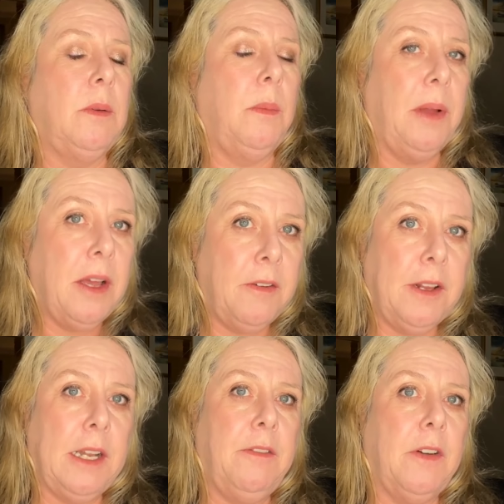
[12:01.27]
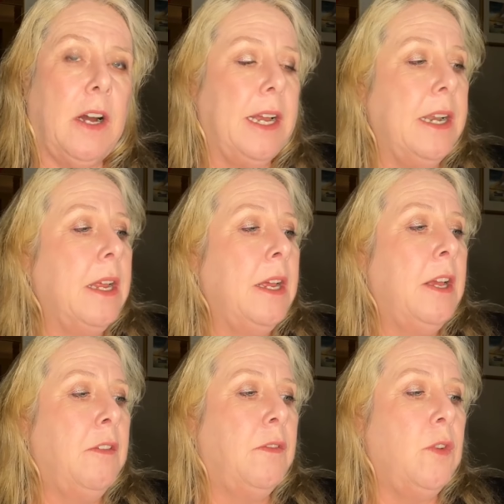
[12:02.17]
were perfectly fine
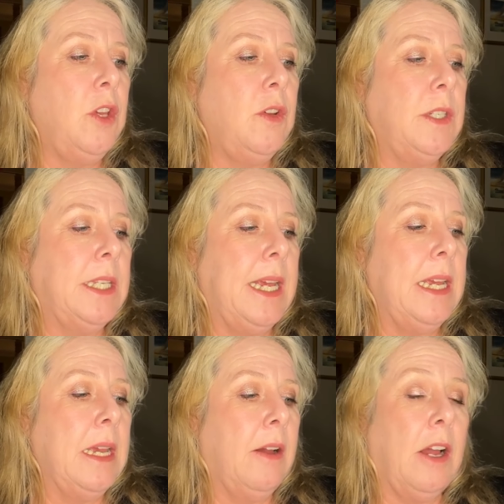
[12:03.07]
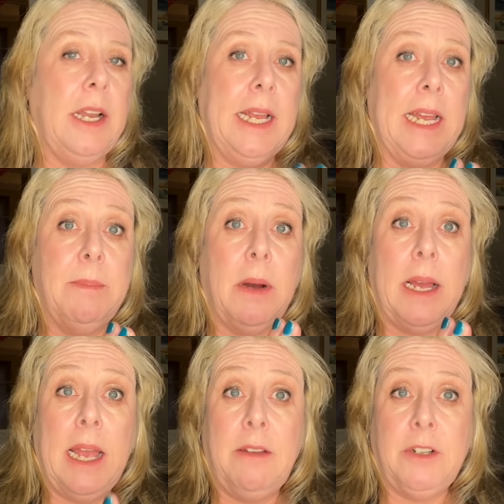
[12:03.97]
for using in
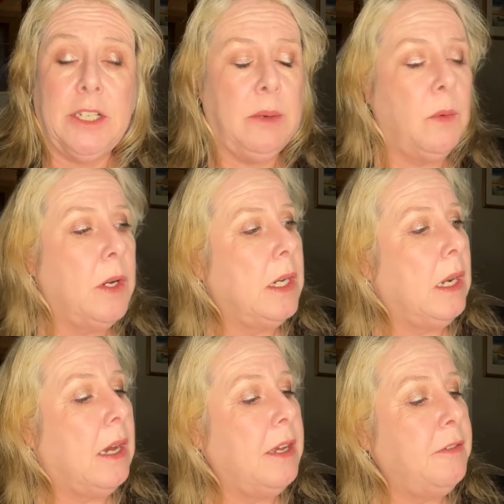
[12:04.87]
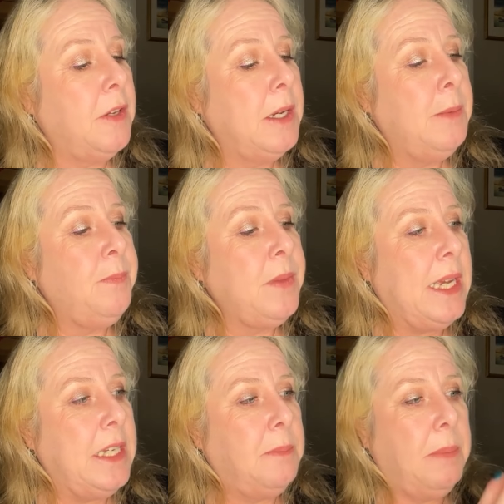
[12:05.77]
my everyday work life.
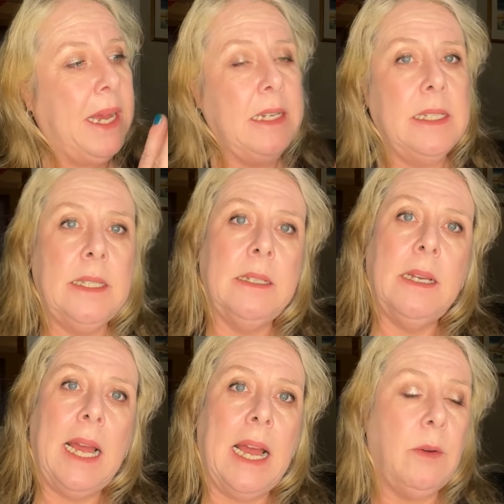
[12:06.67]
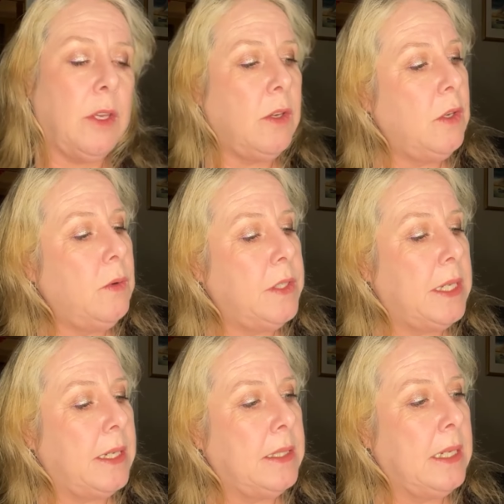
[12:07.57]
It depends how you use
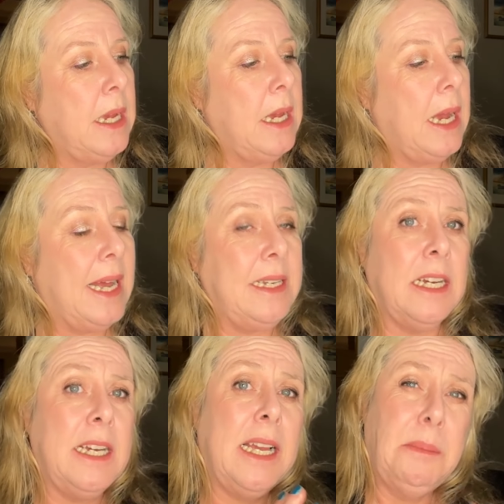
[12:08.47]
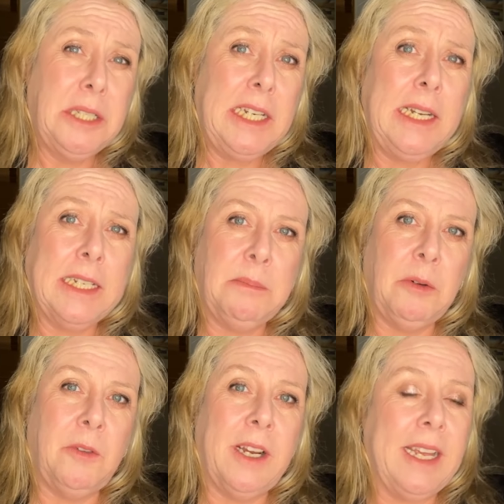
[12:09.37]
it, and I am still
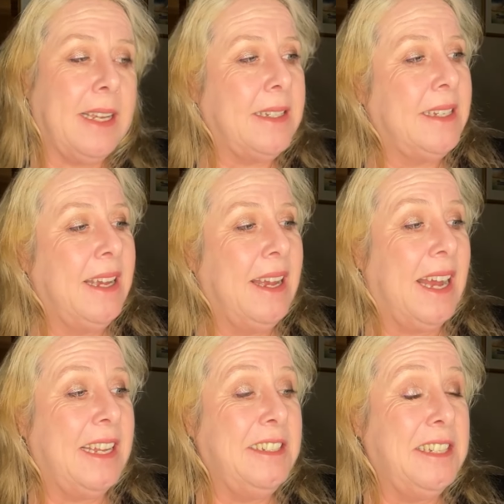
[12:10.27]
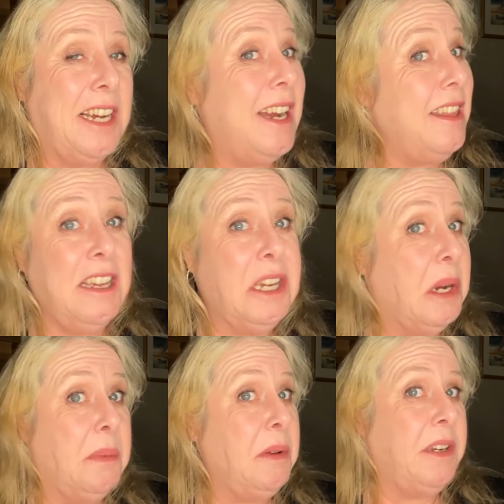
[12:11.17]
exploring it, and I think
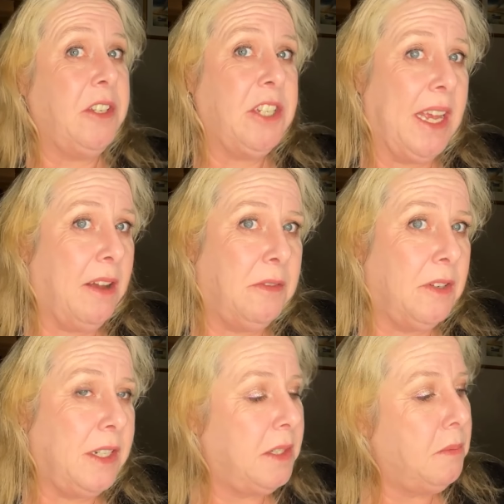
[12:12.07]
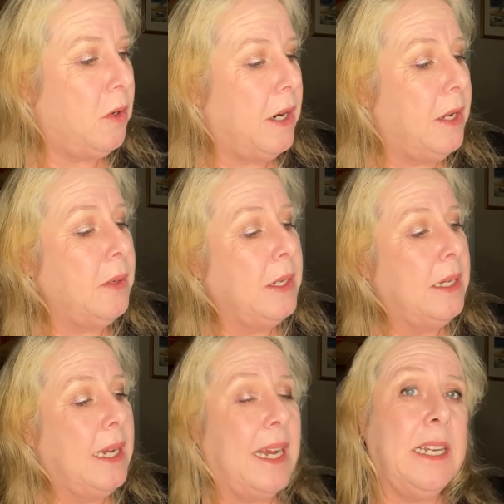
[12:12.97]
I'll be reaching out for it tomorrow,
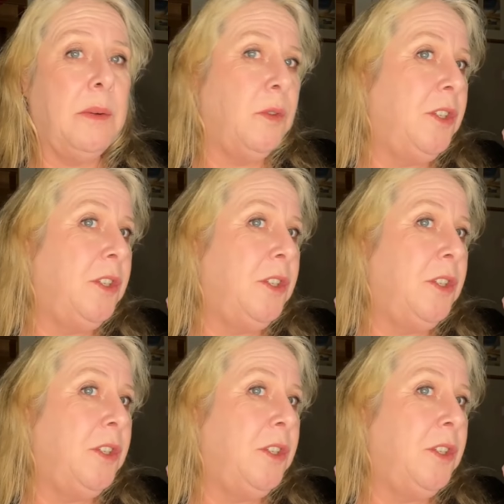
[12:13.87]
and I will